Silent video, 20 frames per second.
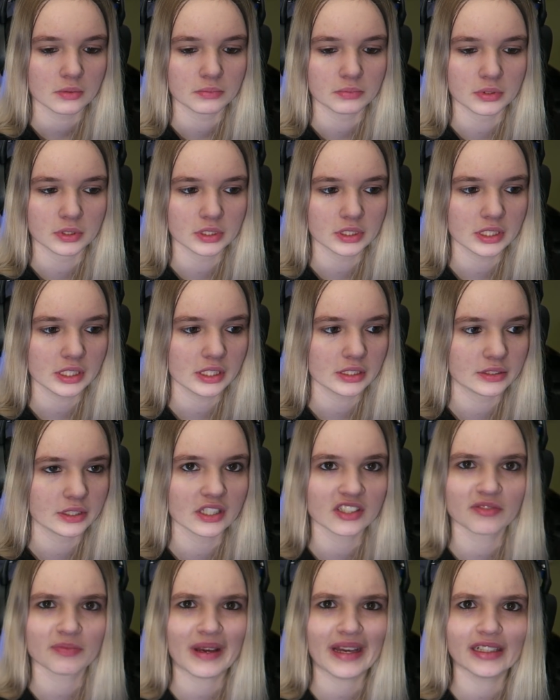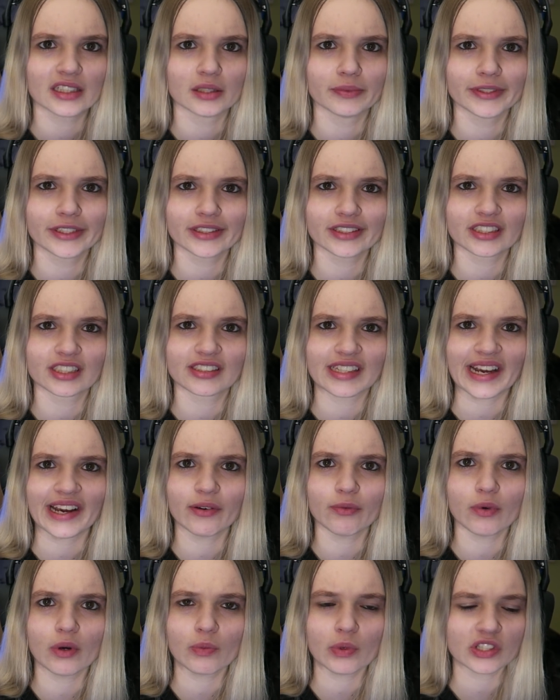But it doesn't matter because the
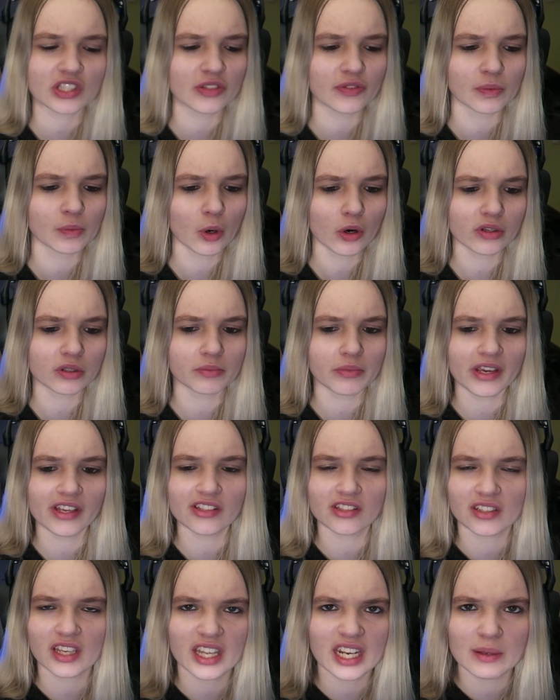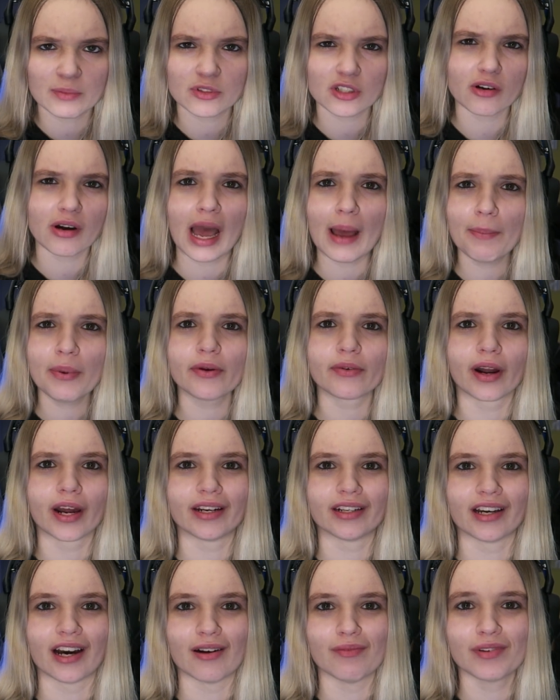second one was even more amazing and I'm so happy
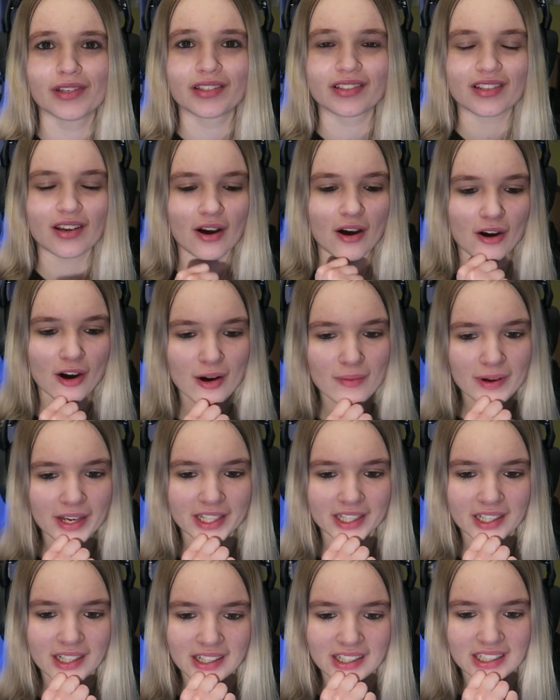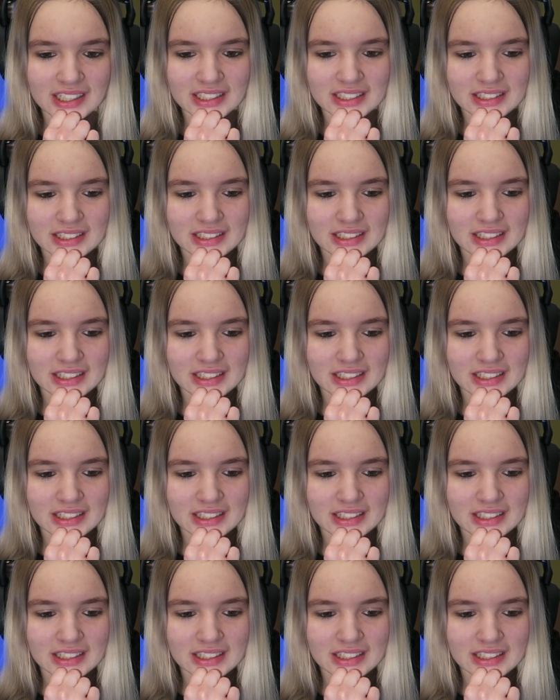right now because oh my god.